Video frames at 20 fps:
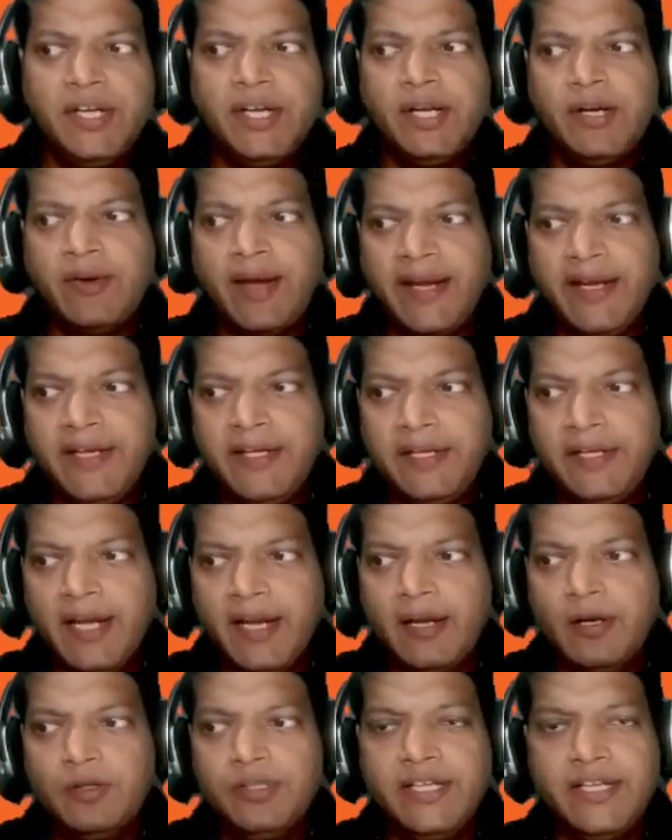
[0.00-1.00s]
Right
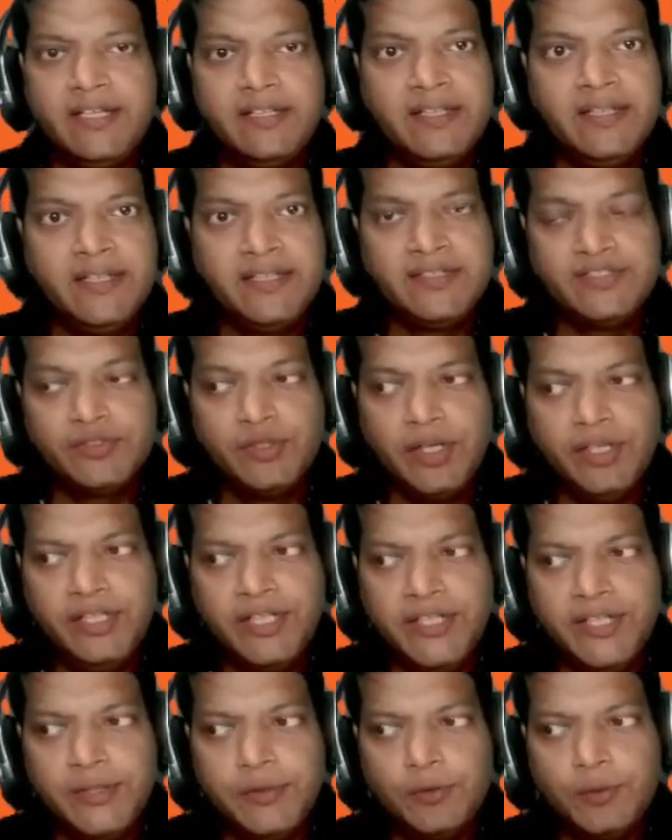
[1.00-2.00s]
now it's not
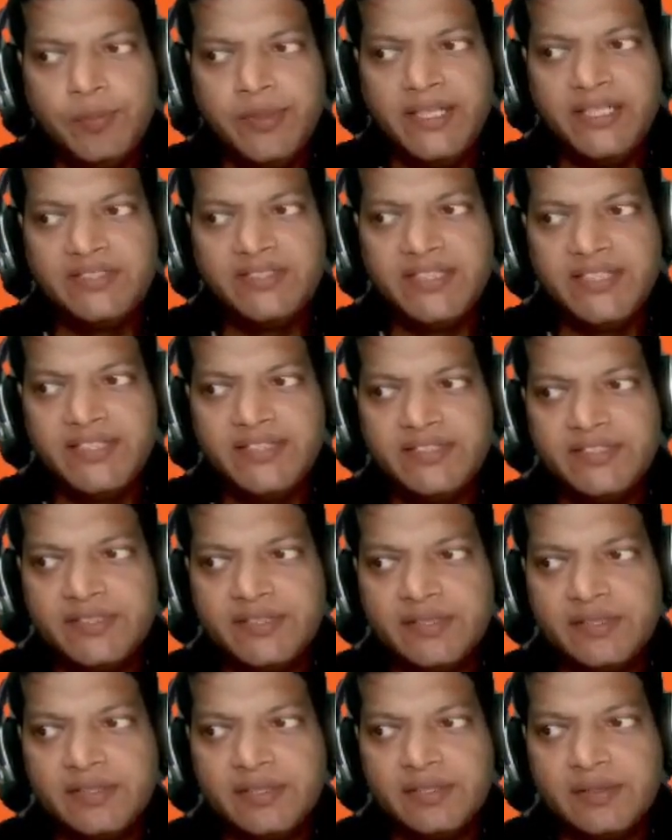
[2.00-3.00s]
32 bits,
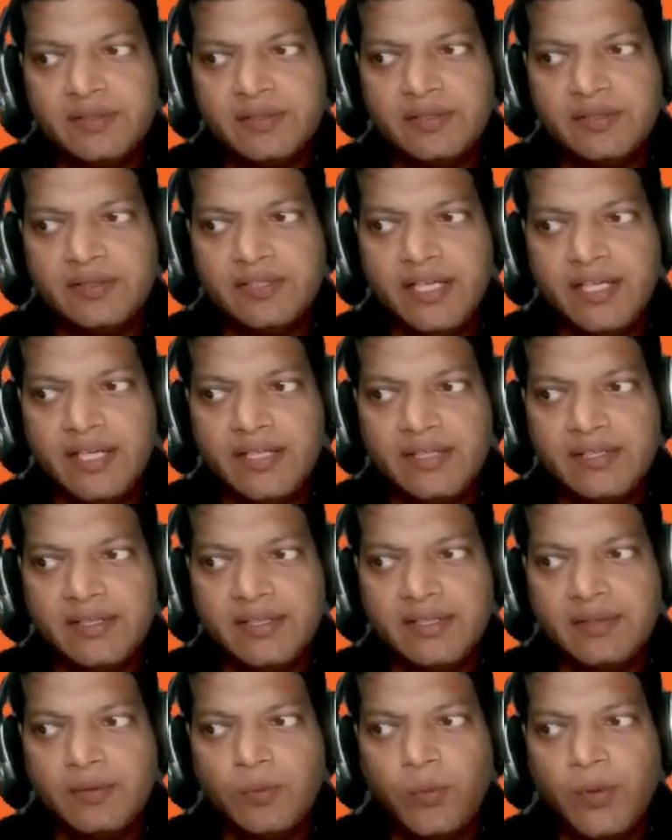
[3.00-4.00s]
it's
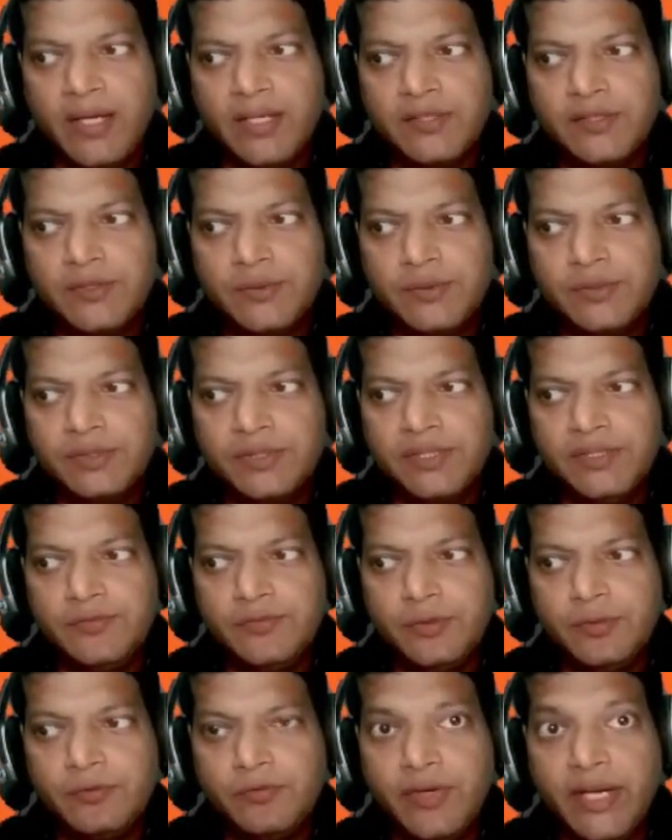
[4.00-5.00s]
1 2 3
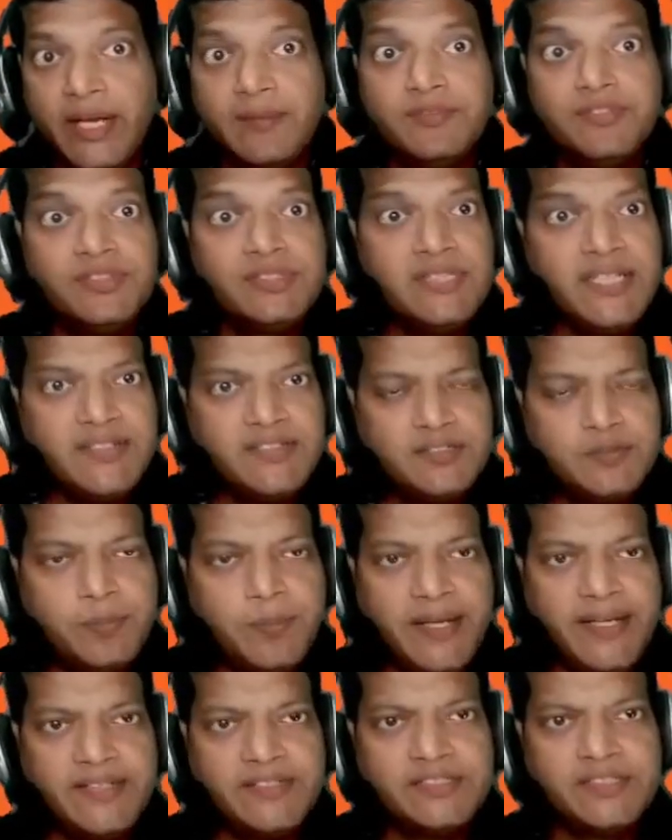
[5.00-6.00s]
4 5 6
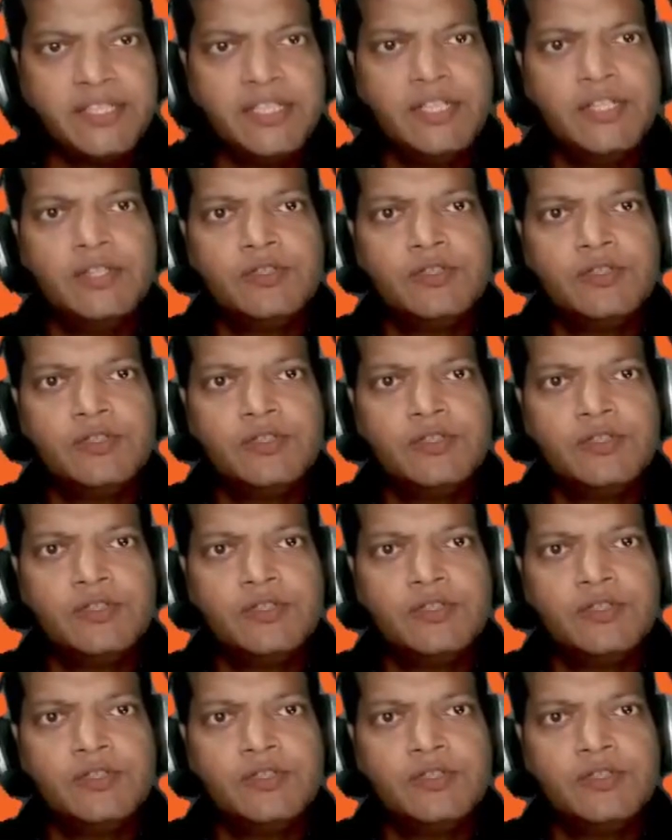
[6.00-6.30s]
bits.